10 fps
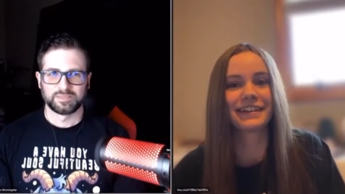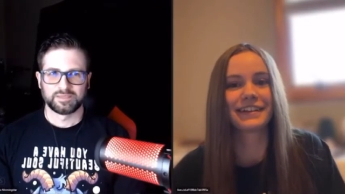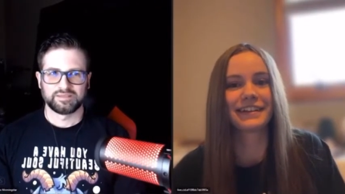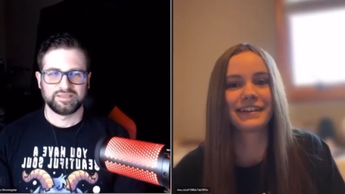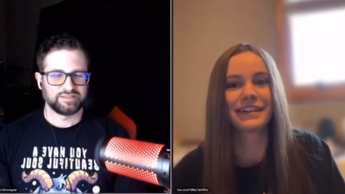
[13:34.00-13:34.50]

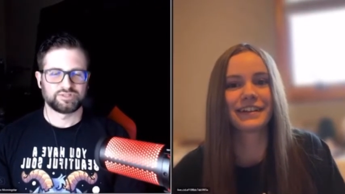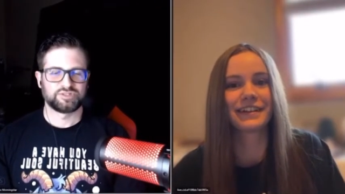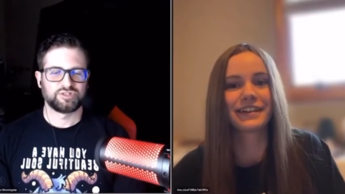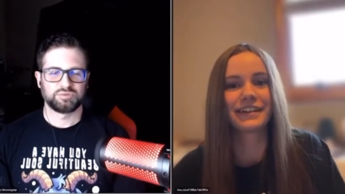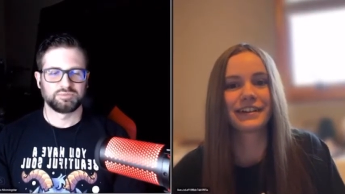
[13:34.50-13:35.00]
Speaker 1: Yeah, they're
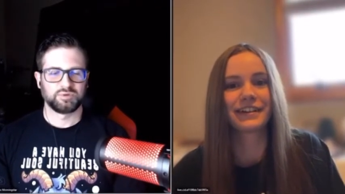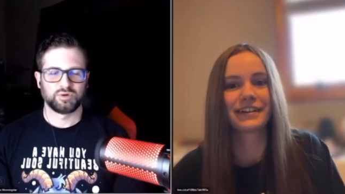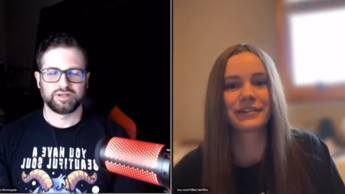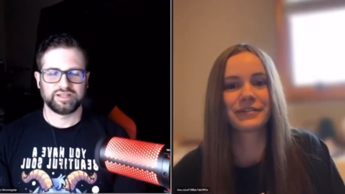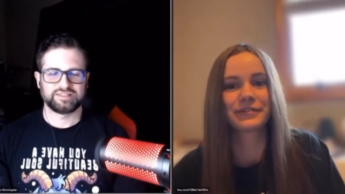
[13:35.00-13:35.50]
super
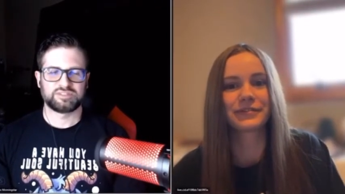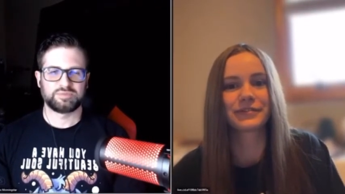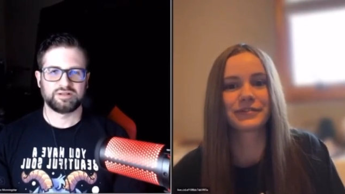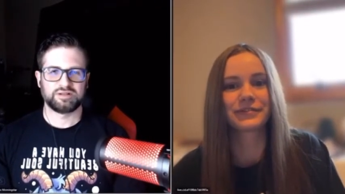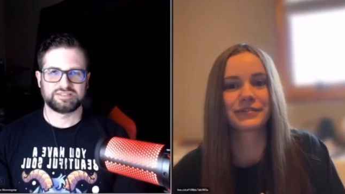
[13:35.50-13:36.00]
boring and the
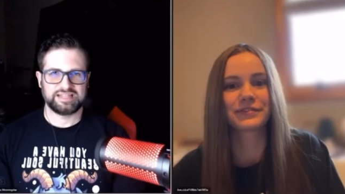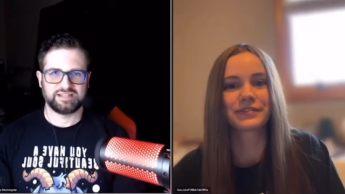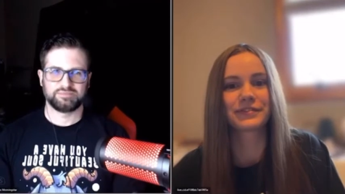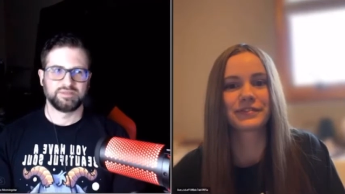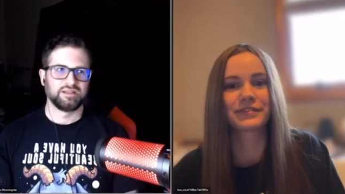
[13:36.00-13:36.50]
spirits hate
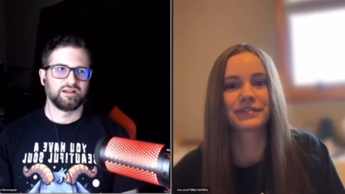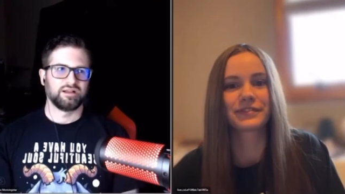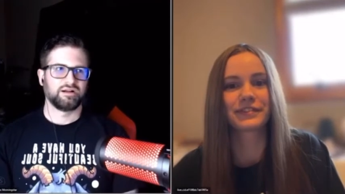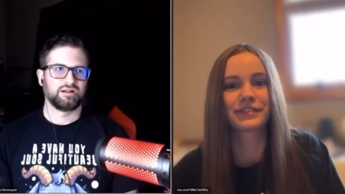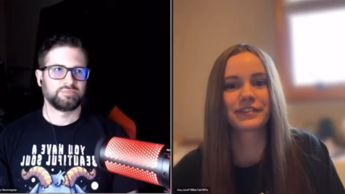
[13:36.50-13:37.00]
them.
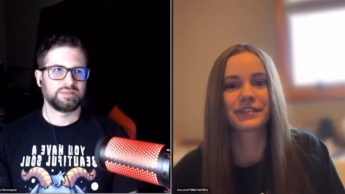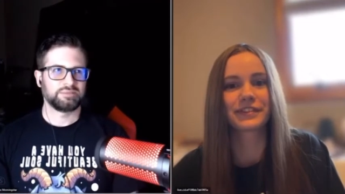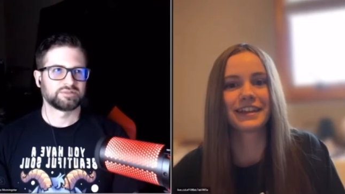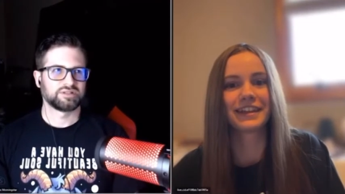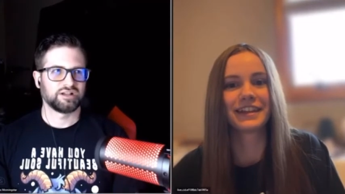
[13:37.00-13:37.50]
All
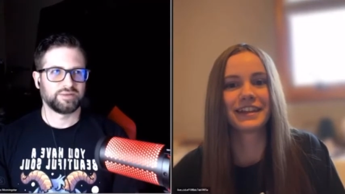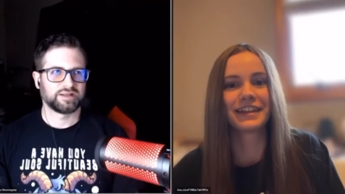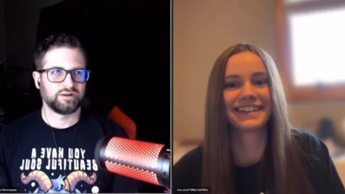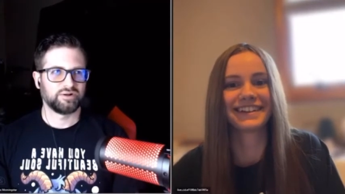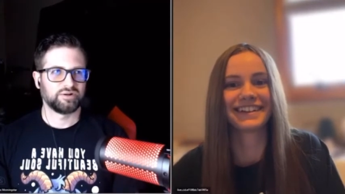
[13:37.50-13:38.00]
people talk
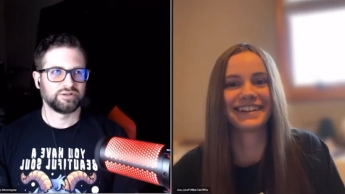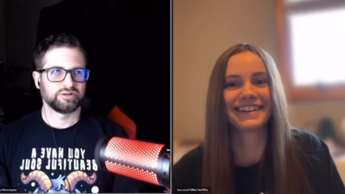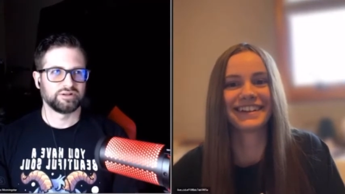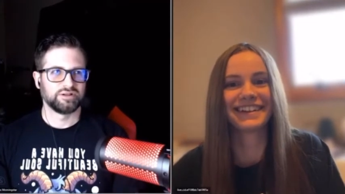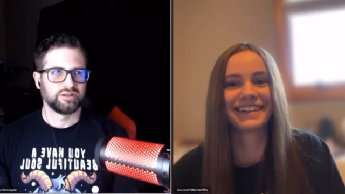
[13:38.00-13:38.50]
about, oh,
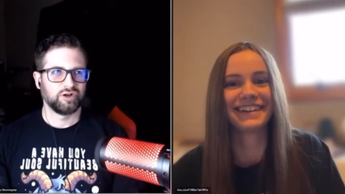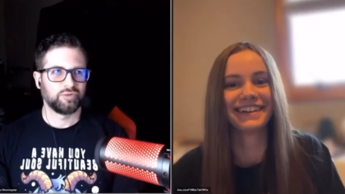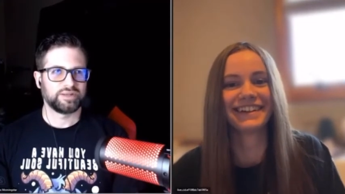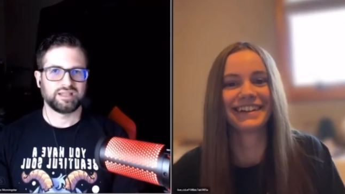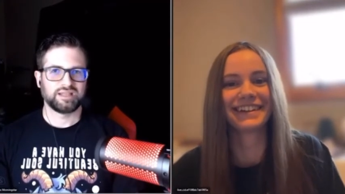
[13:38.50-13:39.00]
you're
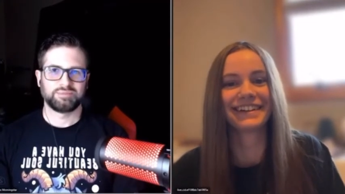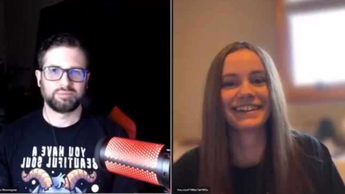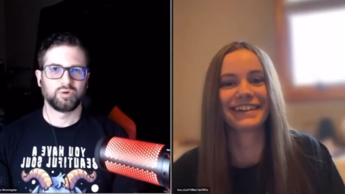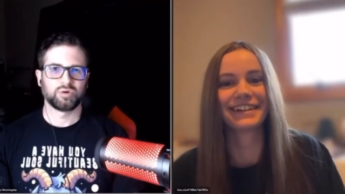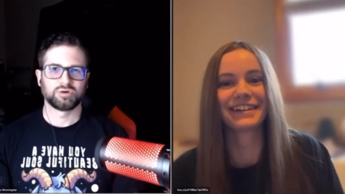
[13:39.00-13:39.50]
opening up a
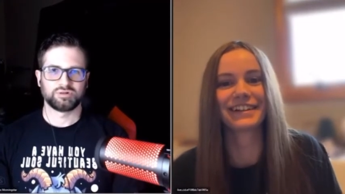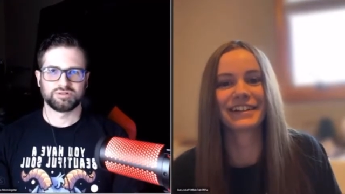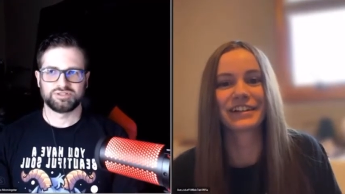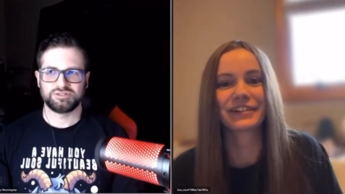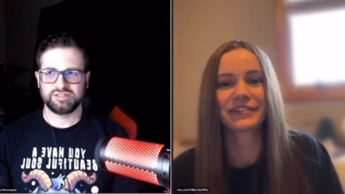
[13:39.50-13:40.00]
portal
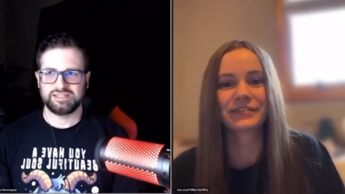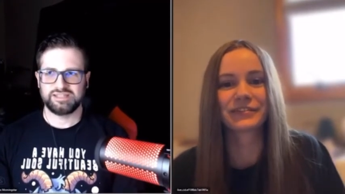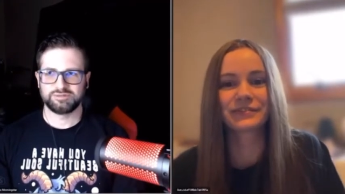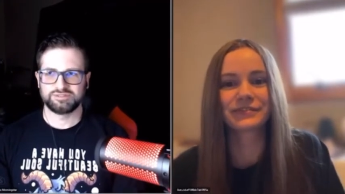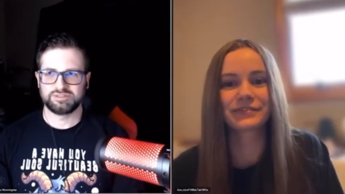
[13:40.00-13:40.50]
to the
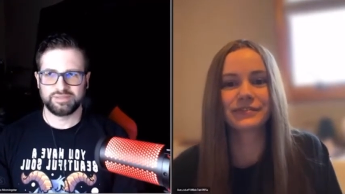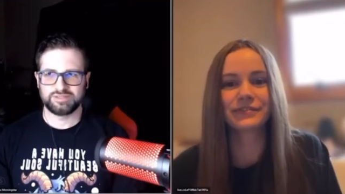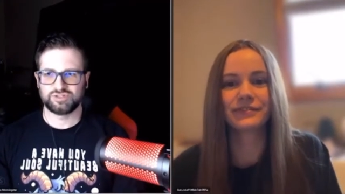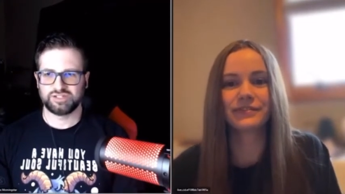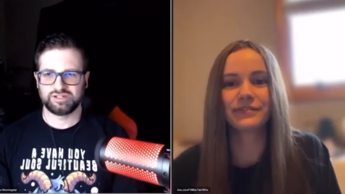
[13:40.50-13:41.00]
evil
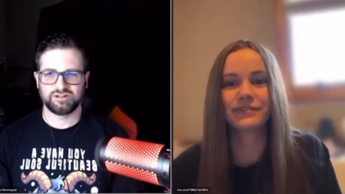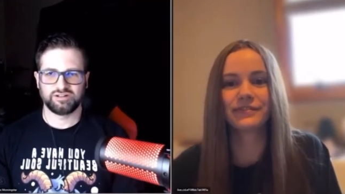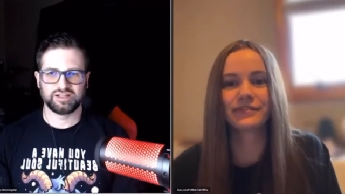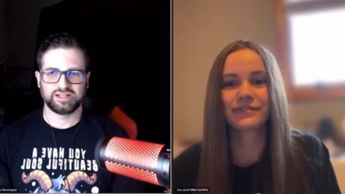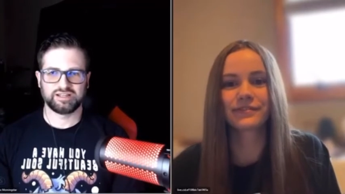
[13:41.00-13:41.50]
dimension and
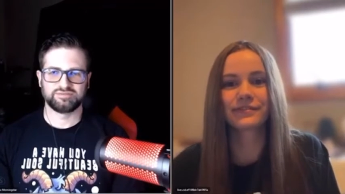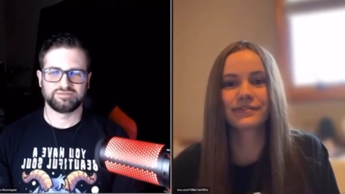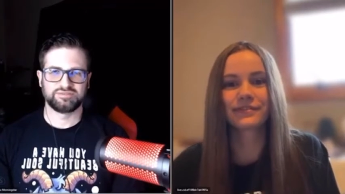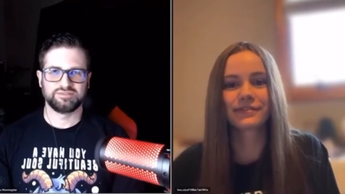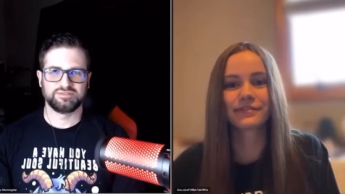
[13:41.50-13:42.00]
all kind of
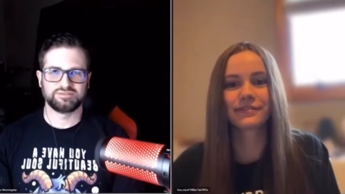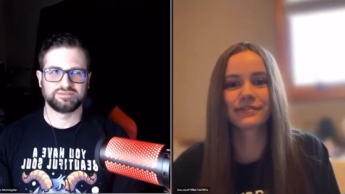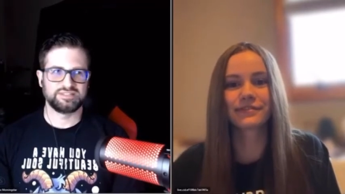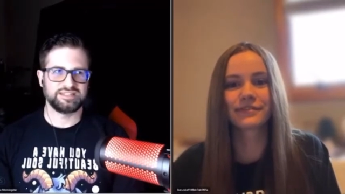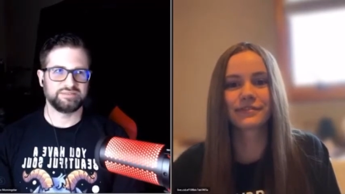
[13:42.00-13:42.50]

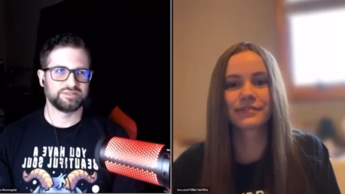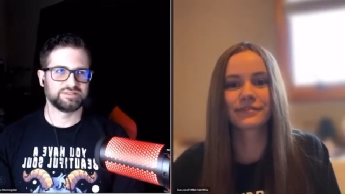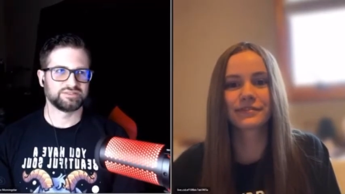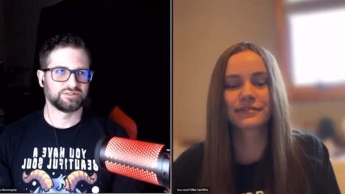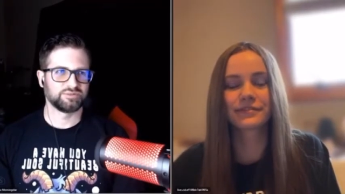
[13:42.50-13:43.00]

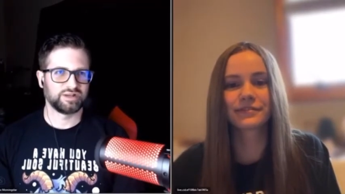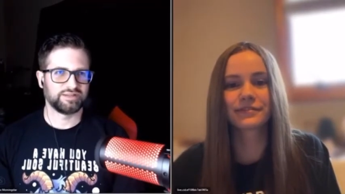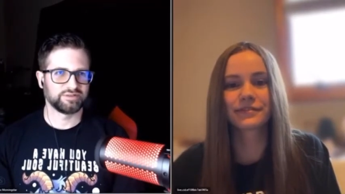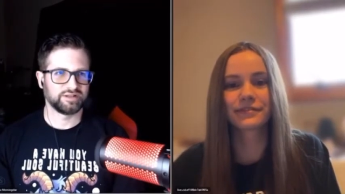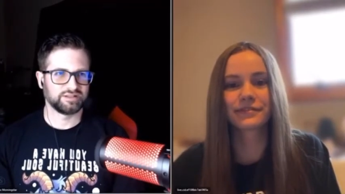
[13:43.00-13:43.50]
demons or
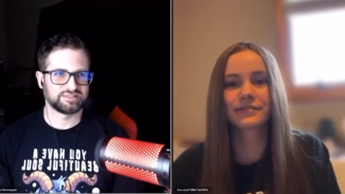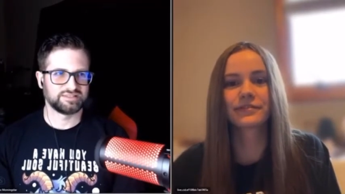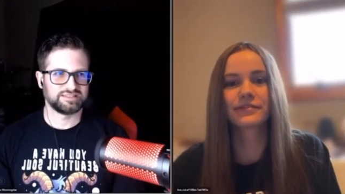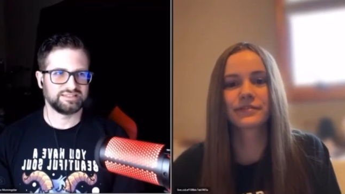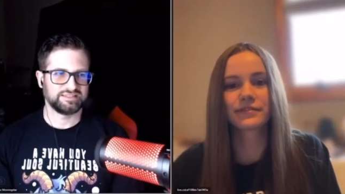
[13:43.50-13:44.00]
whatever else
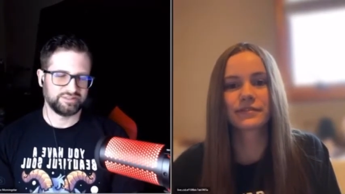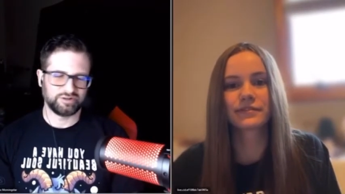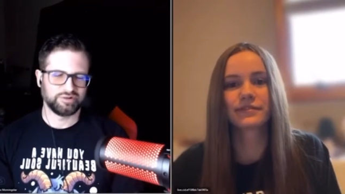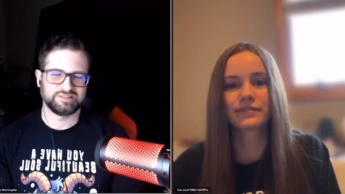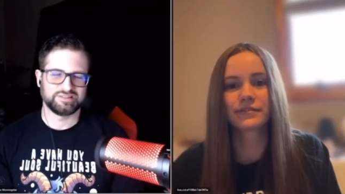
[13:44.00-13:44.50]
that's, you
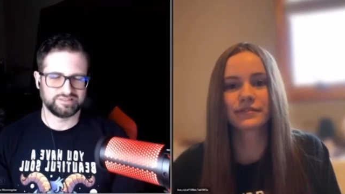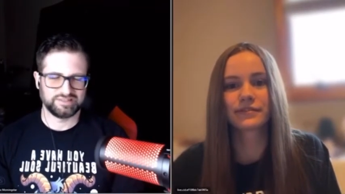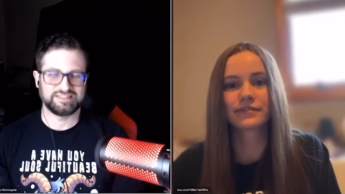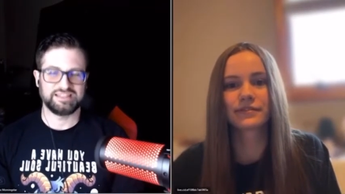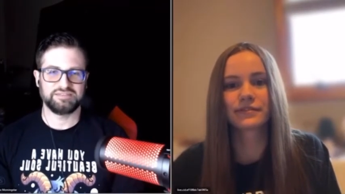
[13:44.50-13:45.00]
know, because
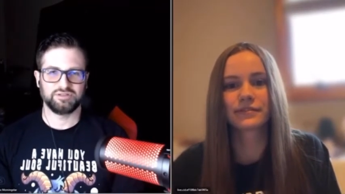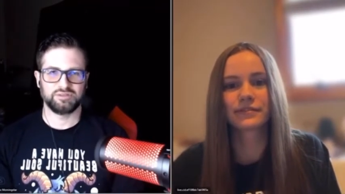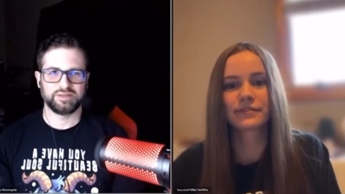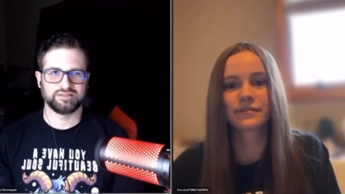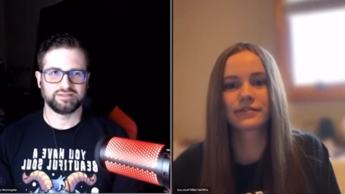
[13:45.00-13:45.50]
that's evil
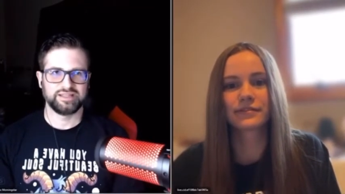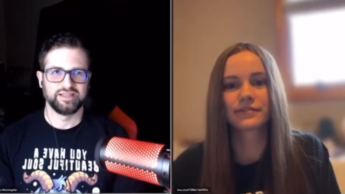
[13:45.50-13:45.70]
apparently,